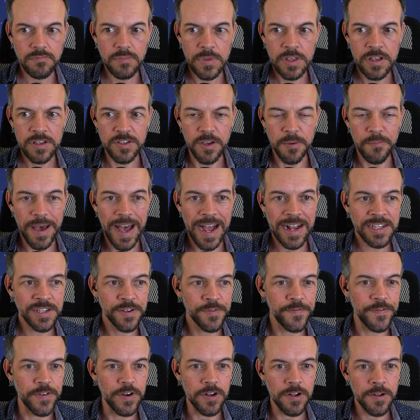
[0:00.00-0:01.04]
So I'm back to
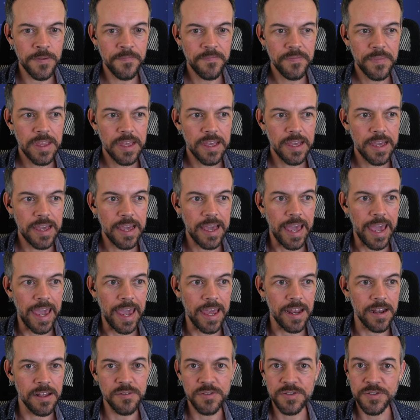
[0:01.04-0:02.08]
full,
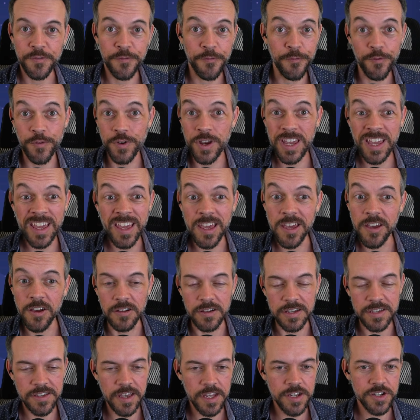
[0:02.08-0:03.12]
and it was a free heal
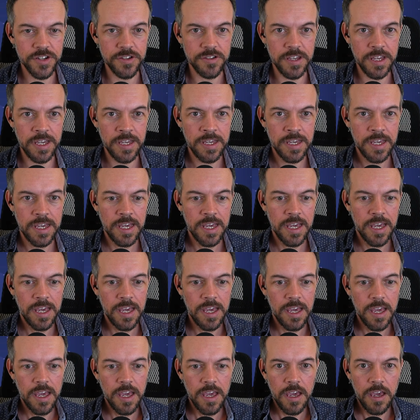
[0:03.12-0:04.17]
essentially.
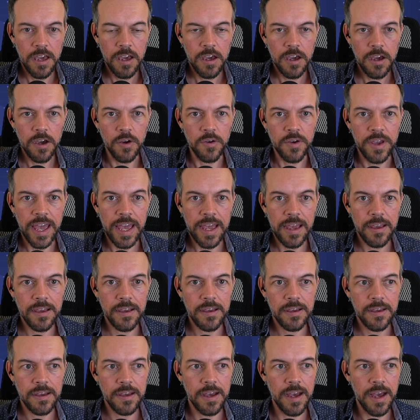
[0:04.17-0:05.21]
Okay,
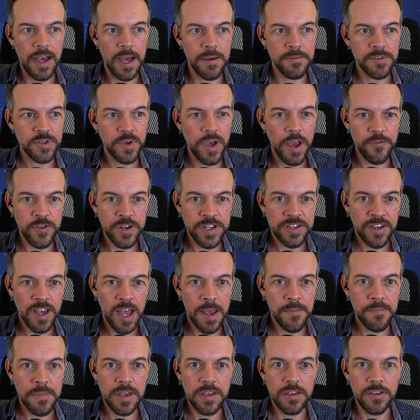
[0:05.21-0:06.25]
so every
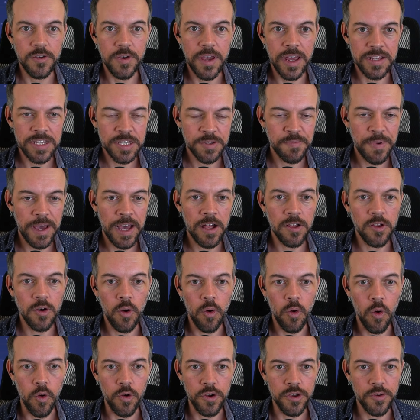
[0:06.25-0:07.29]
time you get a spell
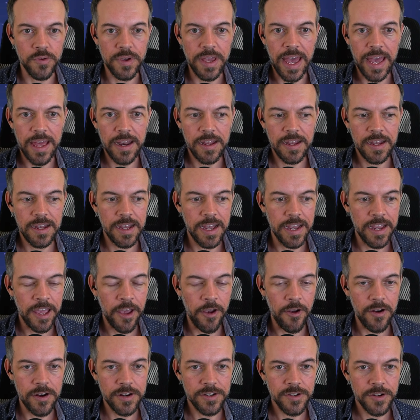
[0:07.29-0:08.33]
or you get a
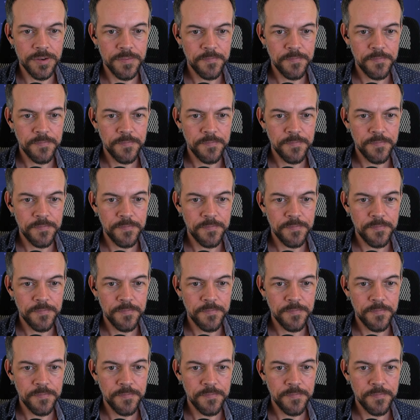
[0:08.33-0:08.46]
character.